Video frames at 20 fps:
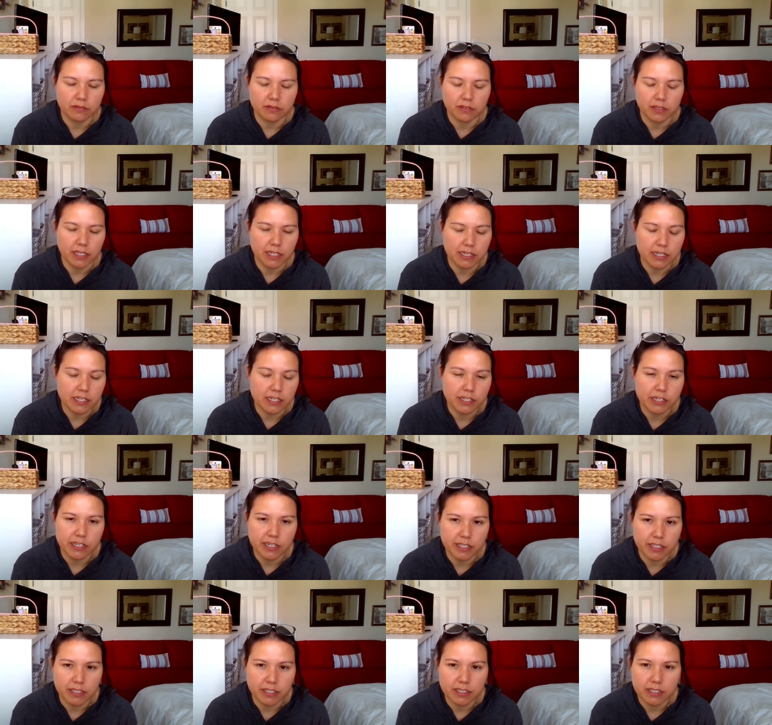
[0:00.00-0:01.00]

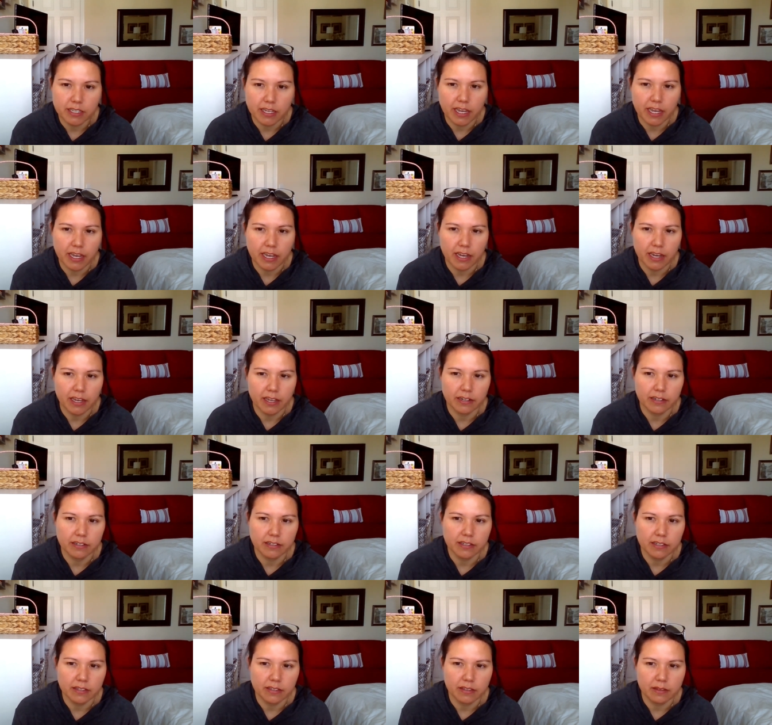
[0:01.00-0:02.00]
conditions, and
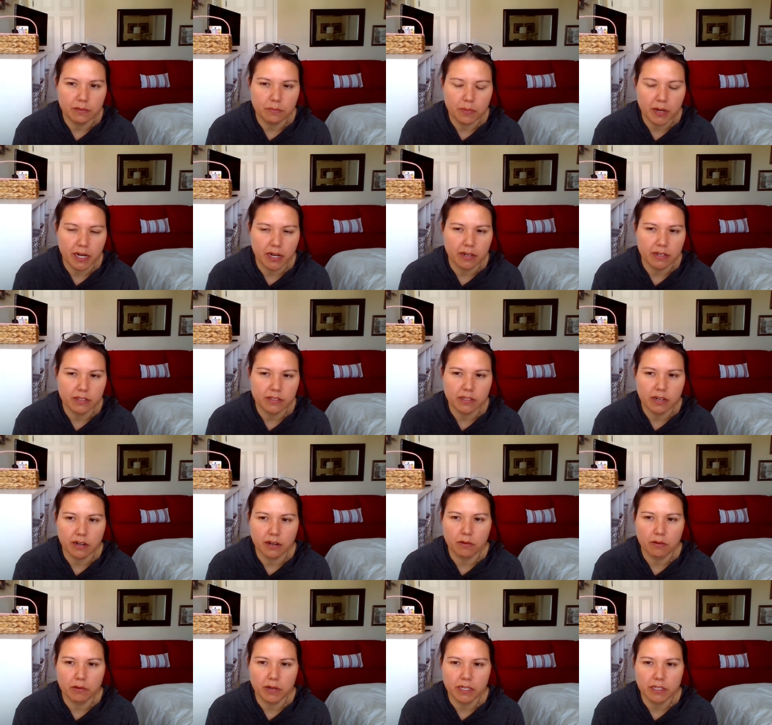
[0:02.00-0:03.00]
the parents are
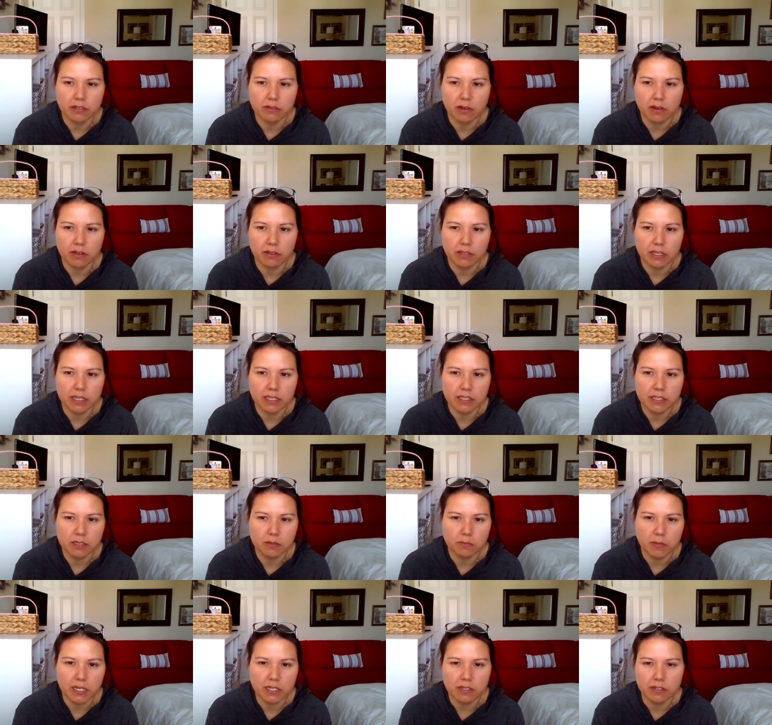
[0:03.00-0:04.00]
going to all these
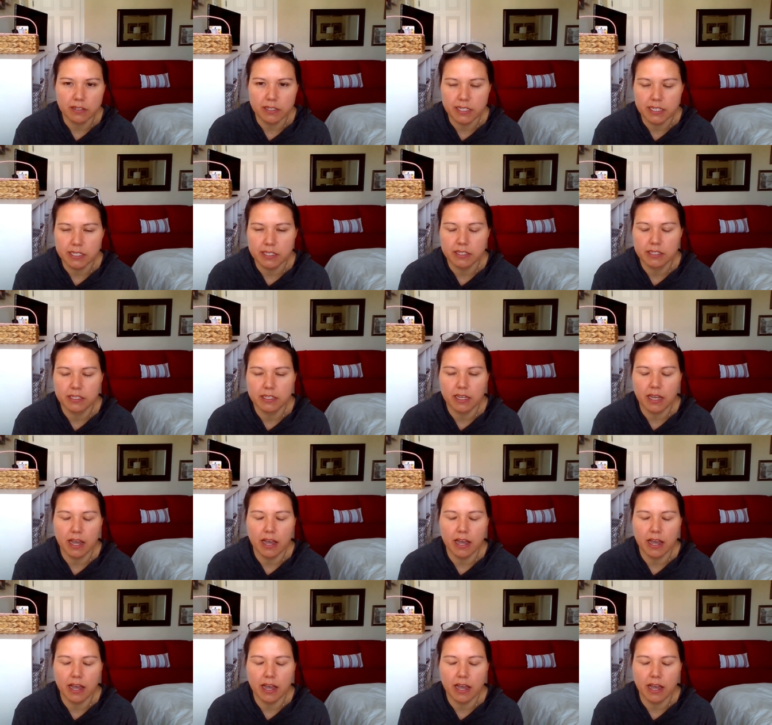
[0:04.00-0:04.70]
specialists.